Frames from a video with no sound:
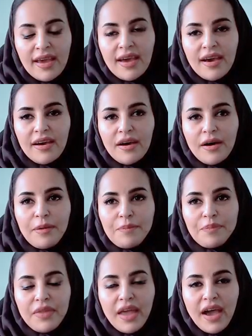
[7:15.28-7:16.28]

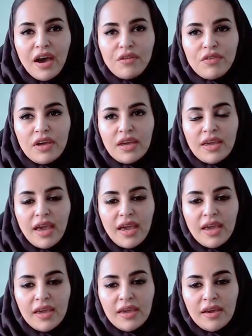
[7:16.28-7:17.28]
having
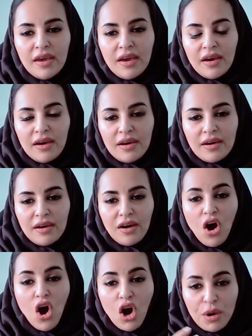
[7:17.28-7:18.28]
a
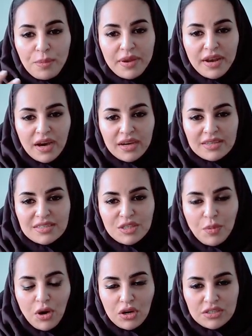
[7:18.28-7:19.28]
harmonized
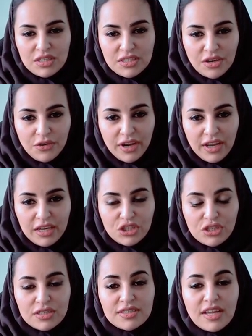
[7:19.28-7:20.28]
policies and
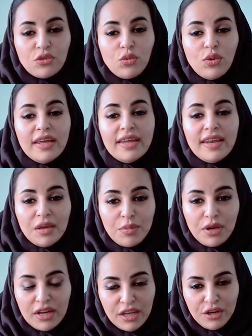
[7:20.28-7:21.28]
regulations that will enable
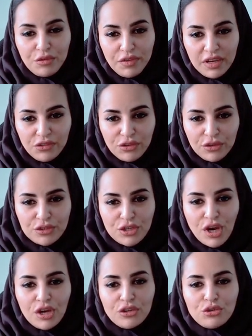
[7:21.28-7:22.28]
innovators
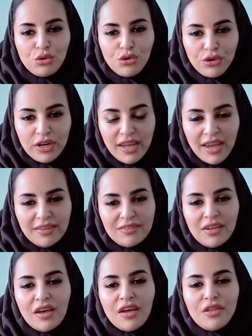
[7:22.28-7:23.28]
to
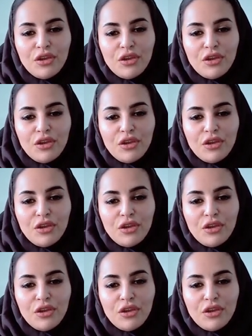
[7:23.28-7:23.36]
create the